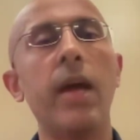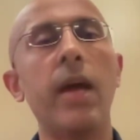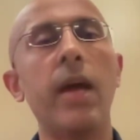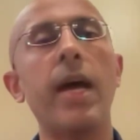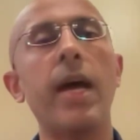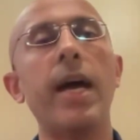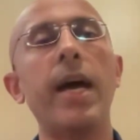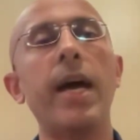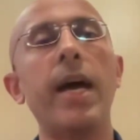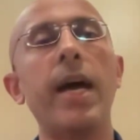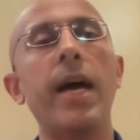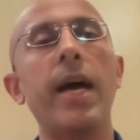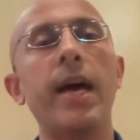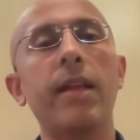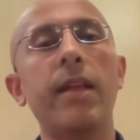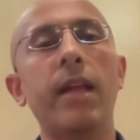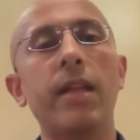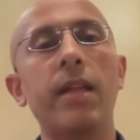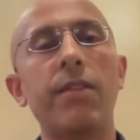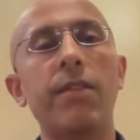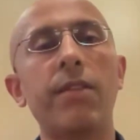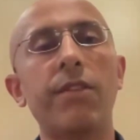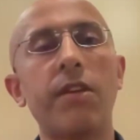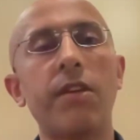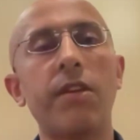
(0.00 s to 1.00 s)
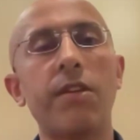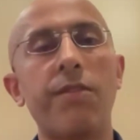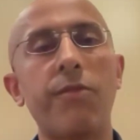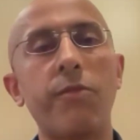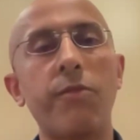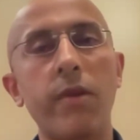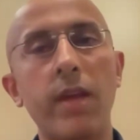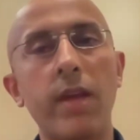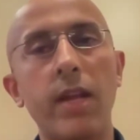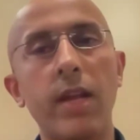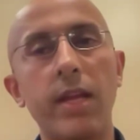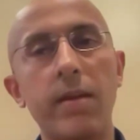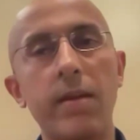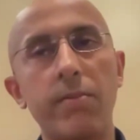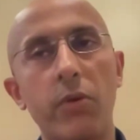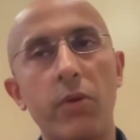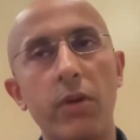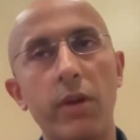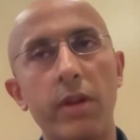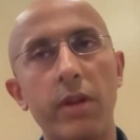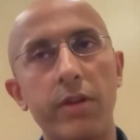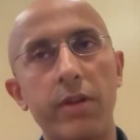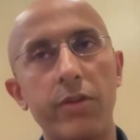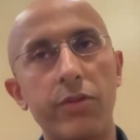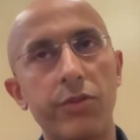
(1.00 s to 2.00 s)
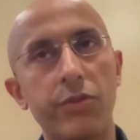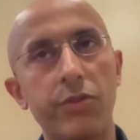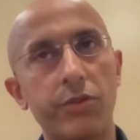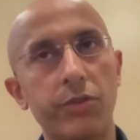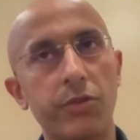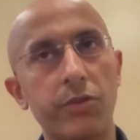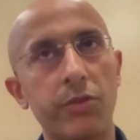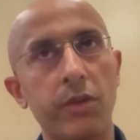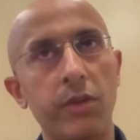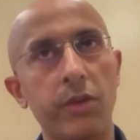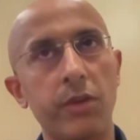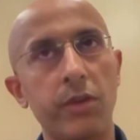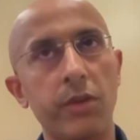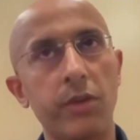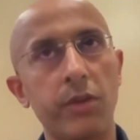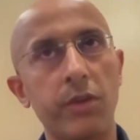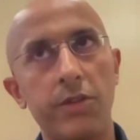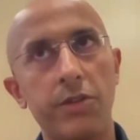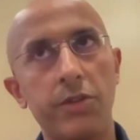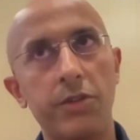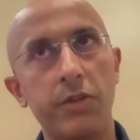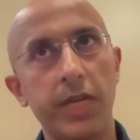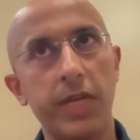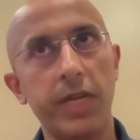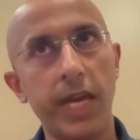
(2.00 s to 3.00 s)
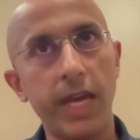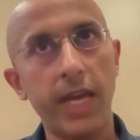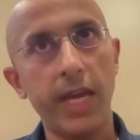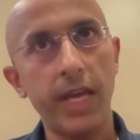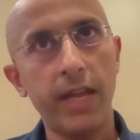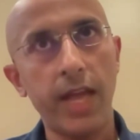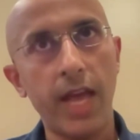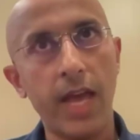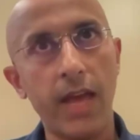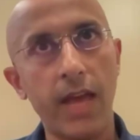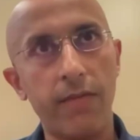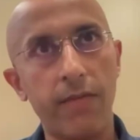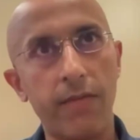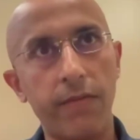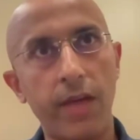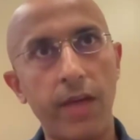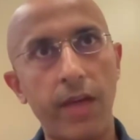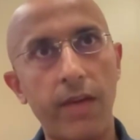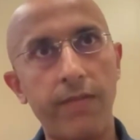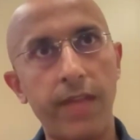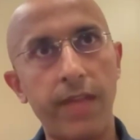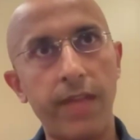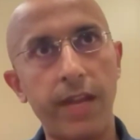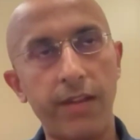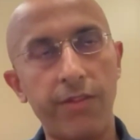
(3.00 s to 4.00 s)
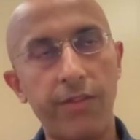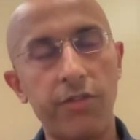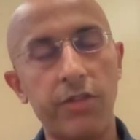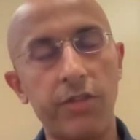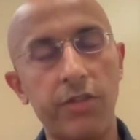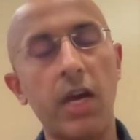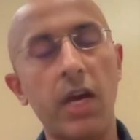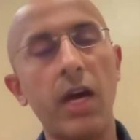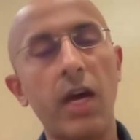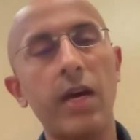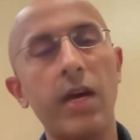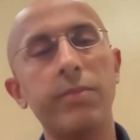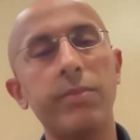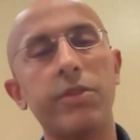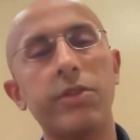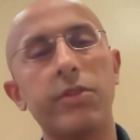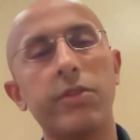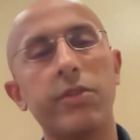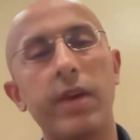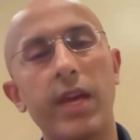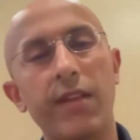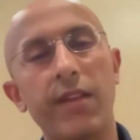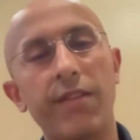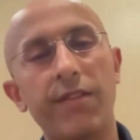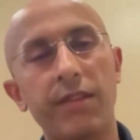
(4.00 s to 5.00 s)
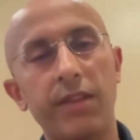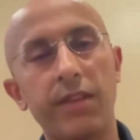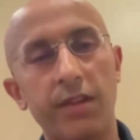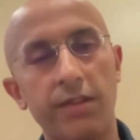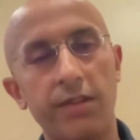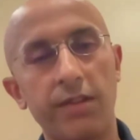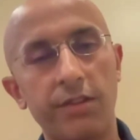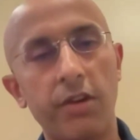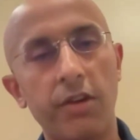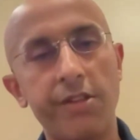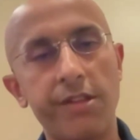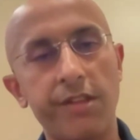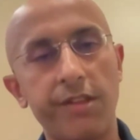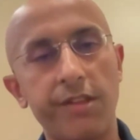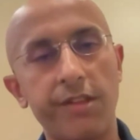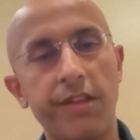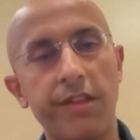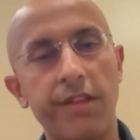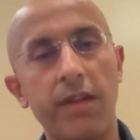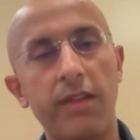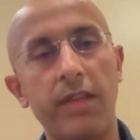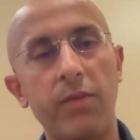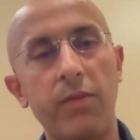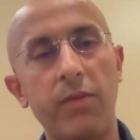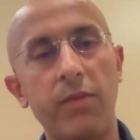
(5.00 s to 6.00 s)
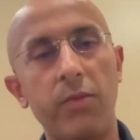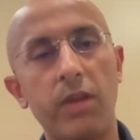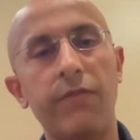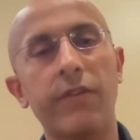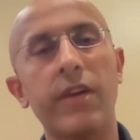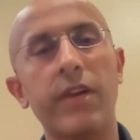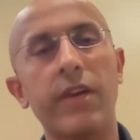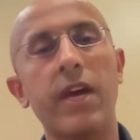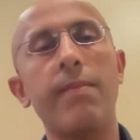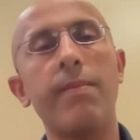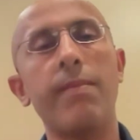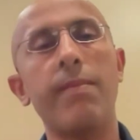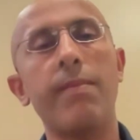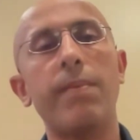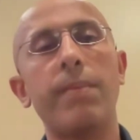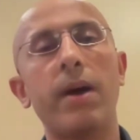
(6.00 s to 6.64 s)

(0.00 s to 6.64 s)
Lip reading: and so it's really important to again have that extra time to answer those questions that will have come up.